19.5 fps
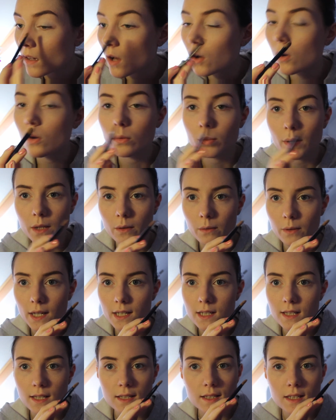oh, by the way, I
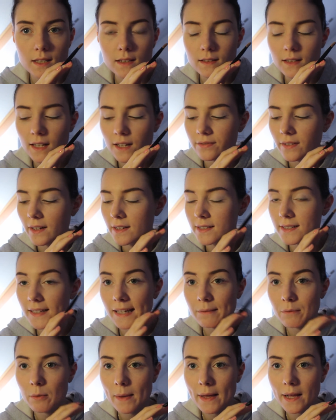just had to clarify because I
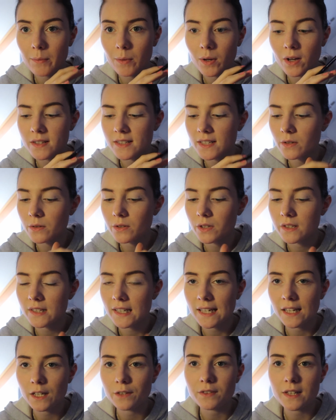am a makeup artist, I don't use
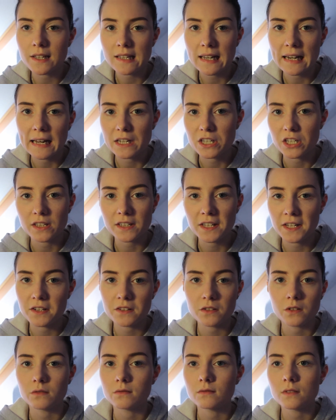any of these collection
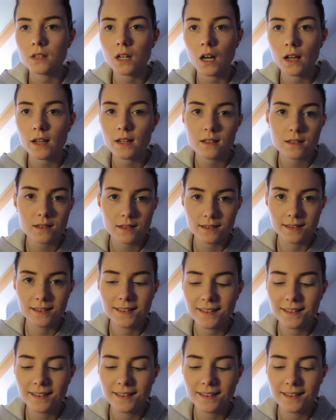things on clients